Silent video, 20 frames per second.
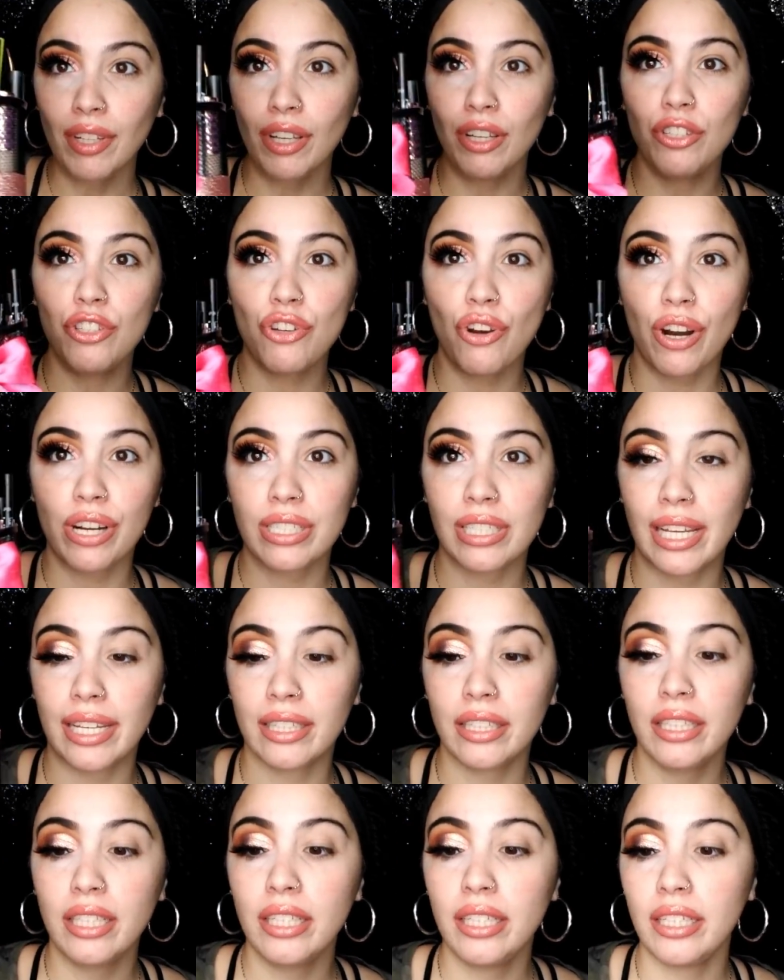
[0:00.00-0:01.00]
jars like
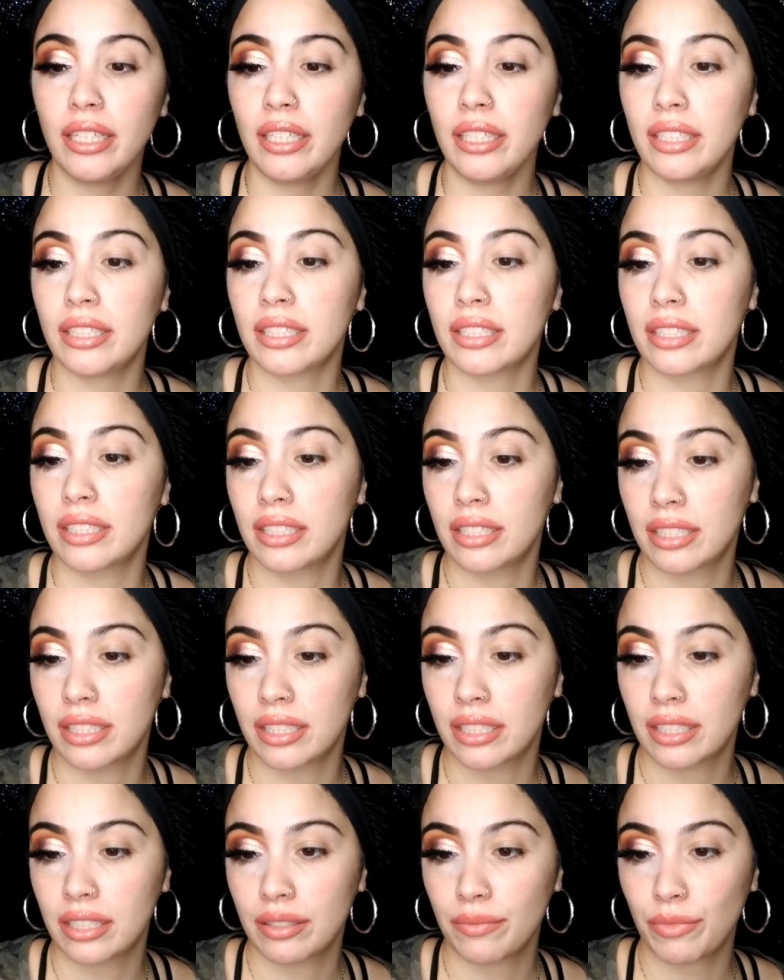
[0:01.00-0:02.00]
this,
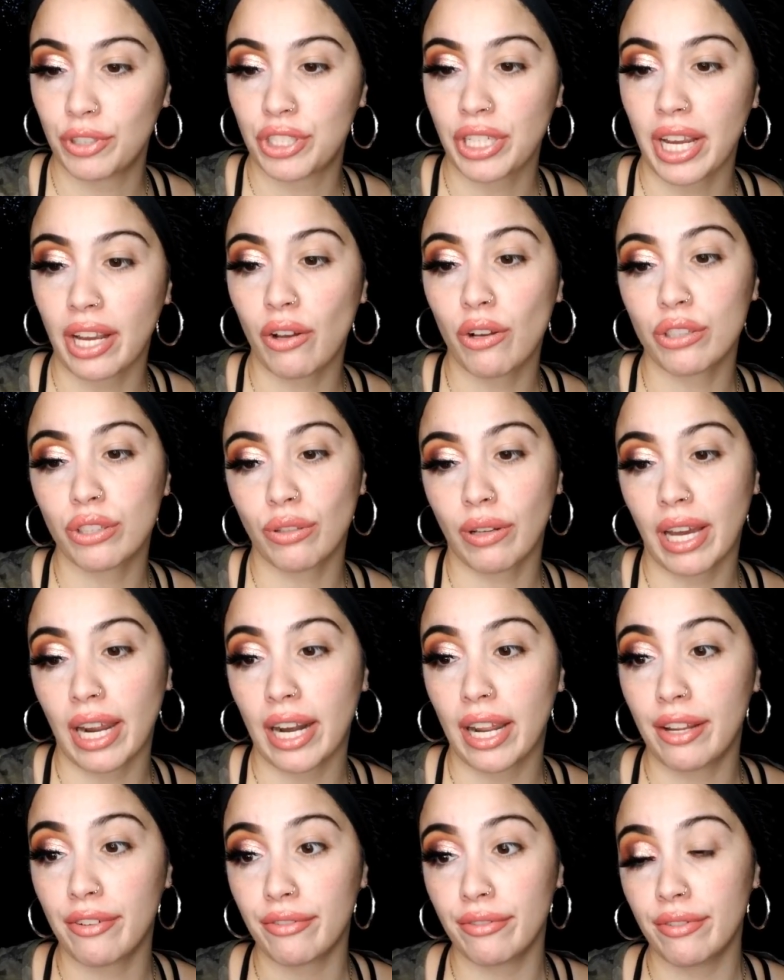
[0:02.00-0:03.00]
which I also got
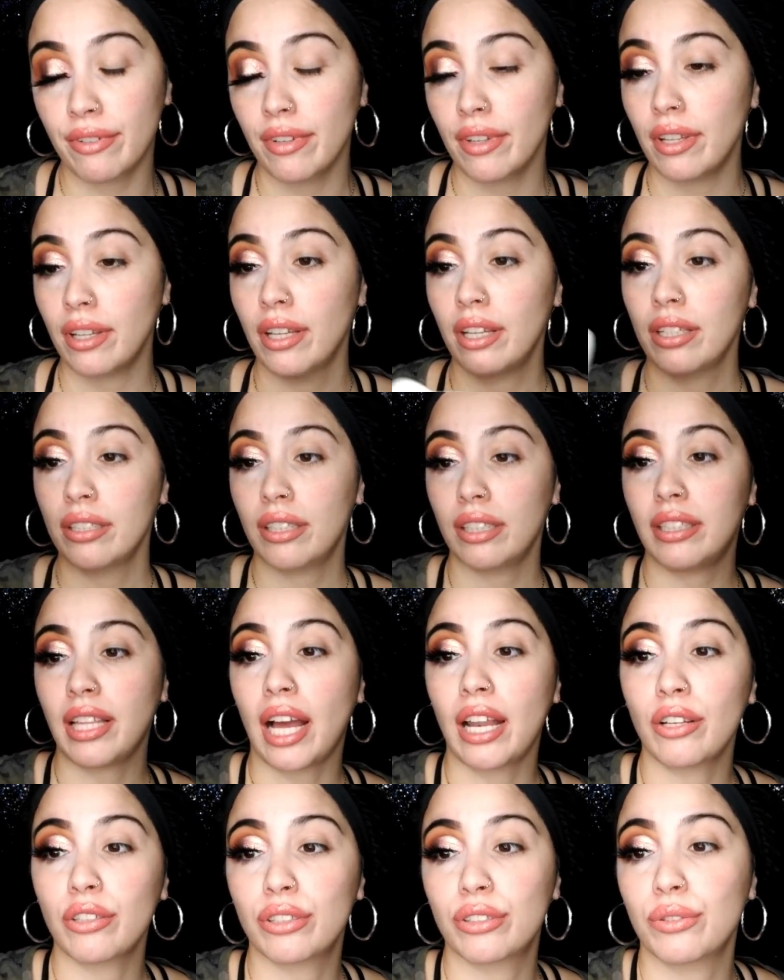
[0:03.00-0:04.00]
at the
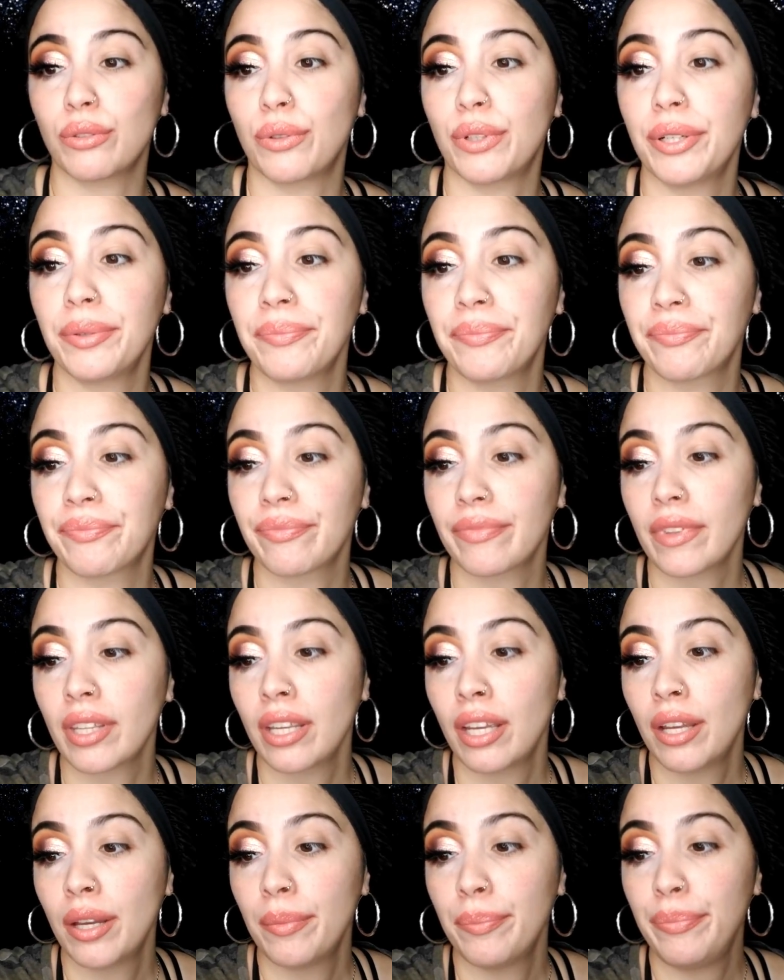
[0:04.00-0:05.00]
dollar store.
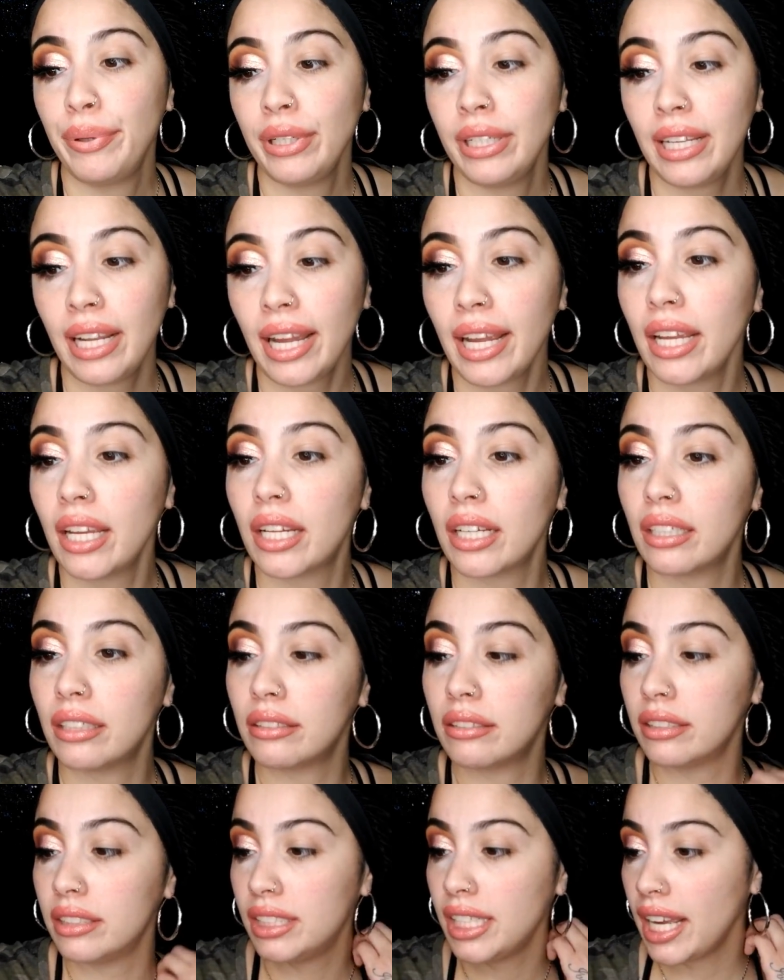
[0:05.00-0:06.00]
But like,
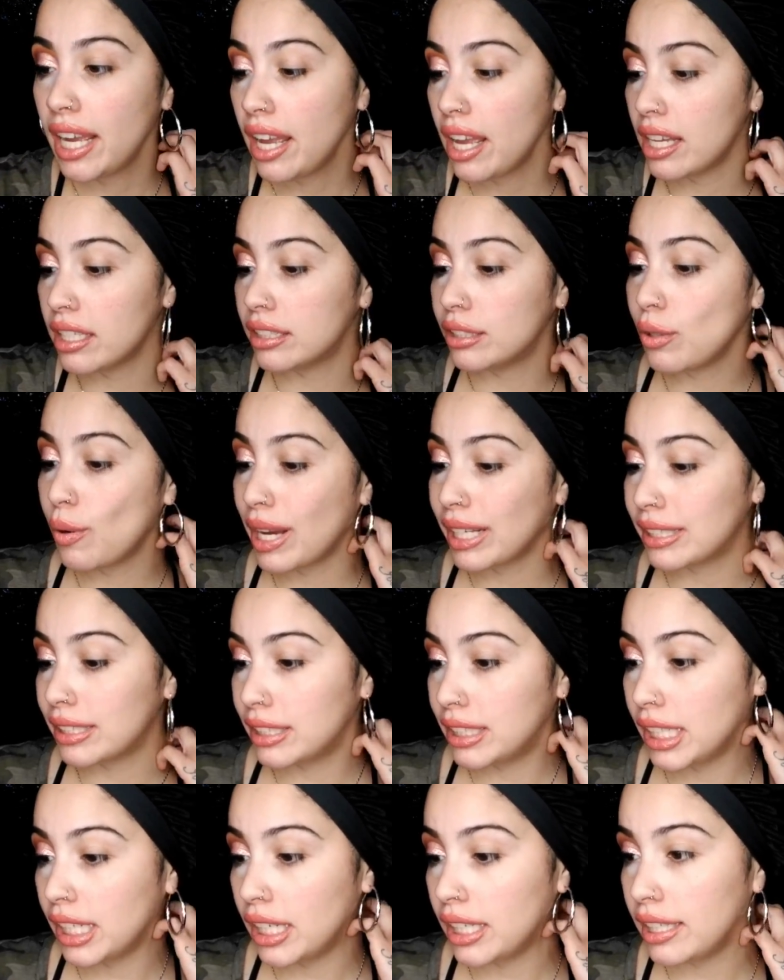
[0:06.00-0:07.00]
yeah, so I
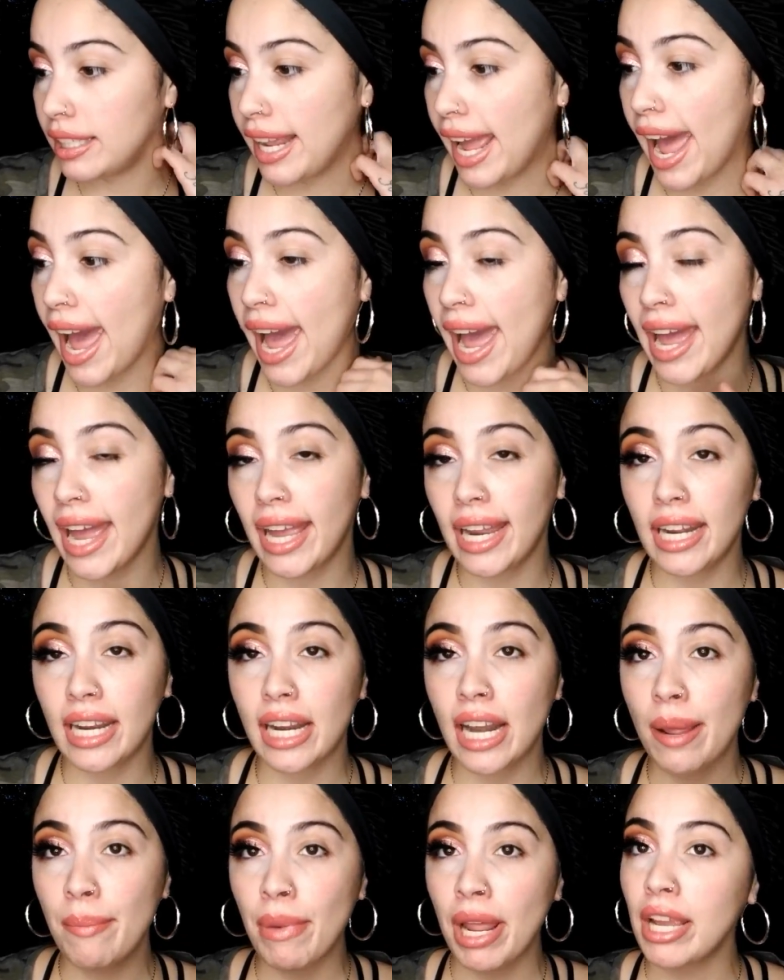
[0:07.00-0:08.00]
seen that, and
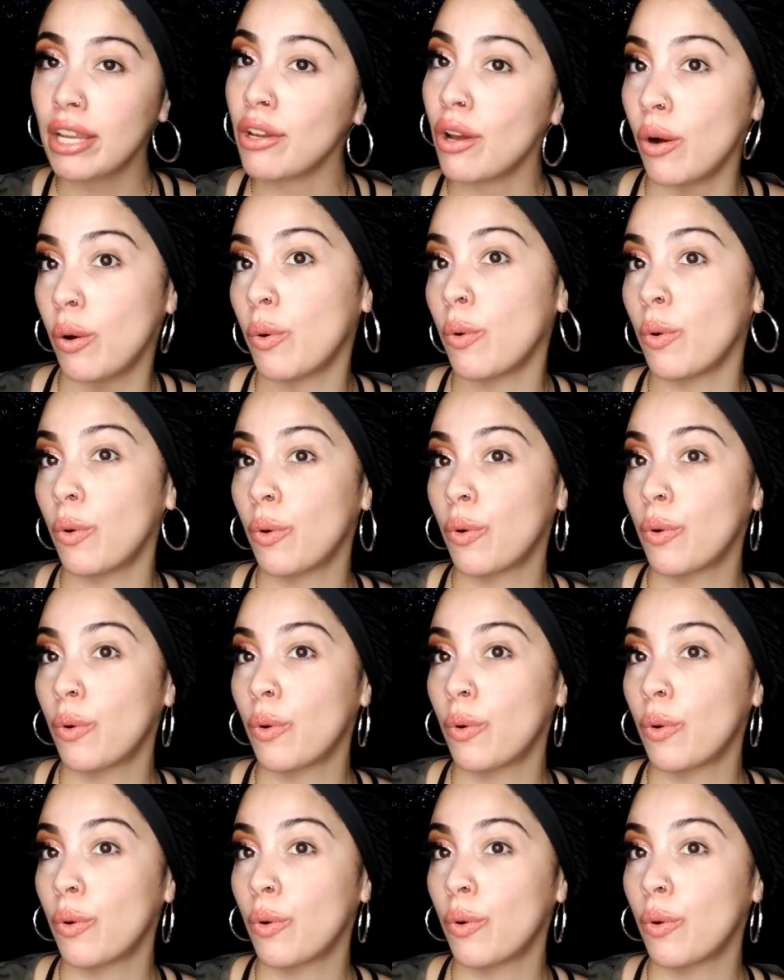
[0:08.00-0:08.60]
then I'm like, yo,